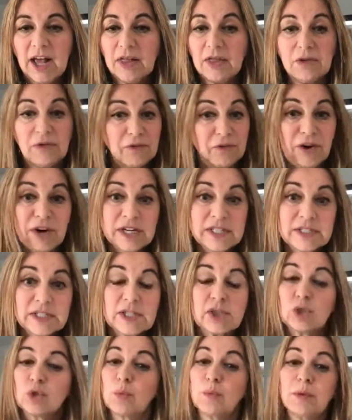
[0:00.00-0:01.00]
The first
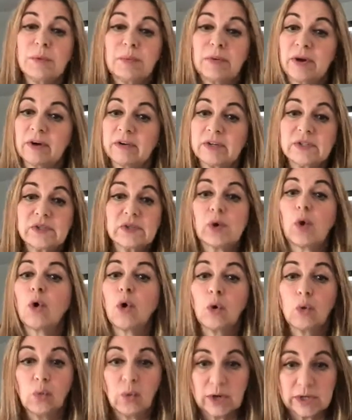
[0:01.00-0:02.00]
is to be parents
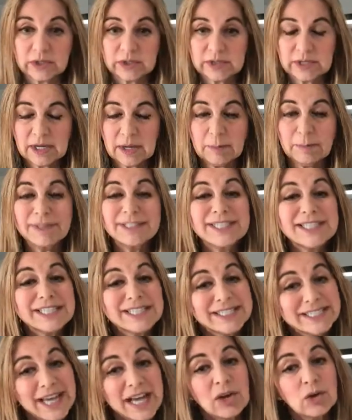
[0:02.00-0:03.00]
always, but the
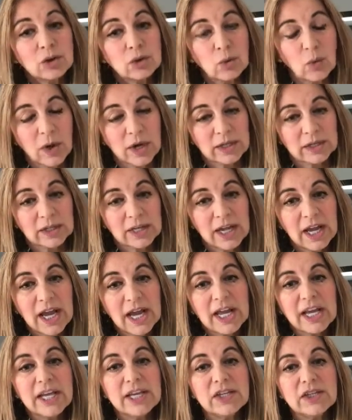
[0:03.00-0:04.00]
second one
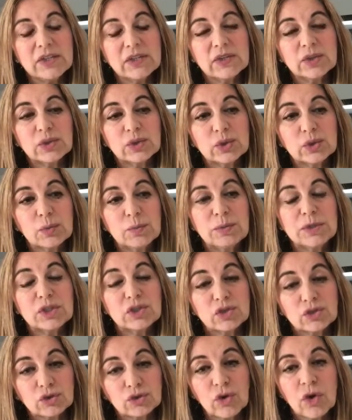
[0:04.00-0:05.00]
is to be
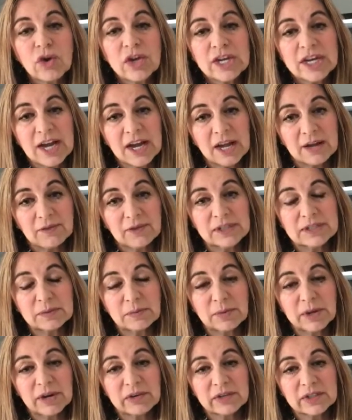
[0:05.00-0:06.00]
strong enough as
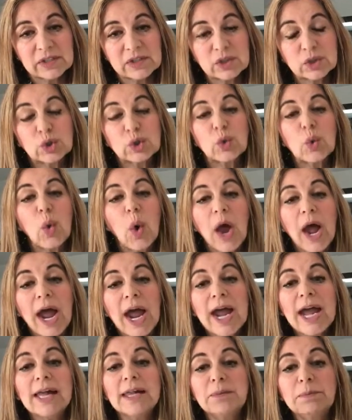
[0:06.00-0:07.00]
parents to
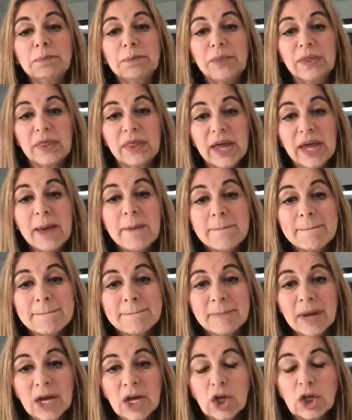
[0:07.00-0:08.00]
help
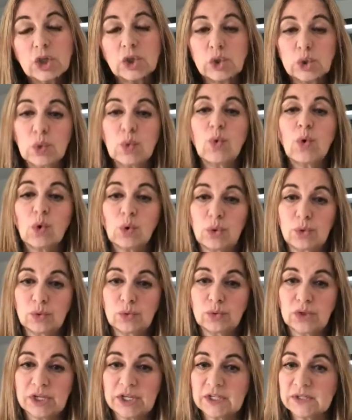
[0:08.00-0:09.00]
them to go
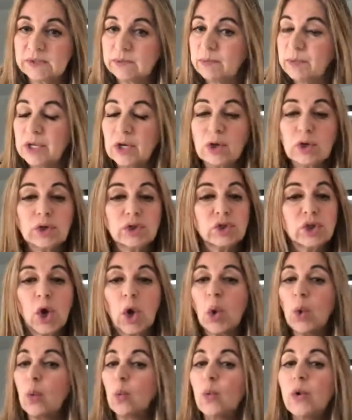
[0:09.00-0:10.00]
through this, because
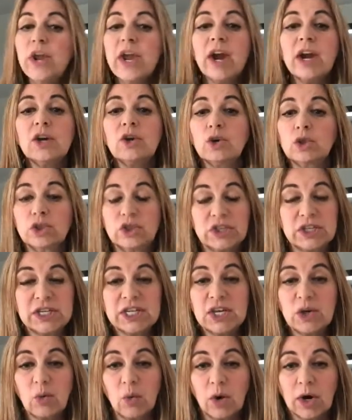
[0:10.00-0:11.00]
we are not
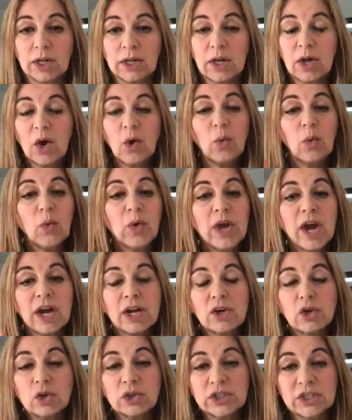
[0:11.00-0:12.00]
equal. We are
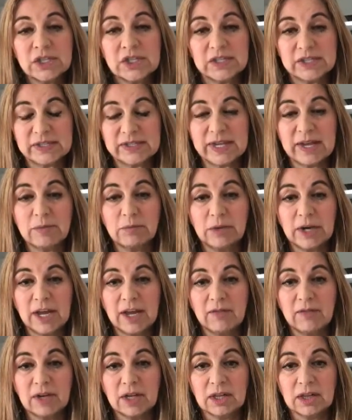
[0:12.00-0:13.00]
not in the same
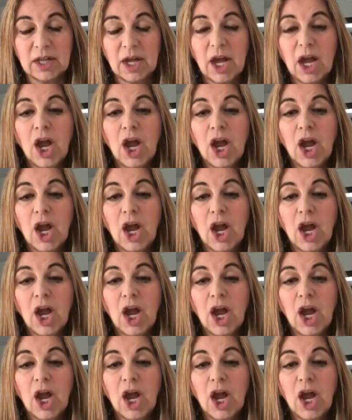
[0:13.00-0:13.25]
level.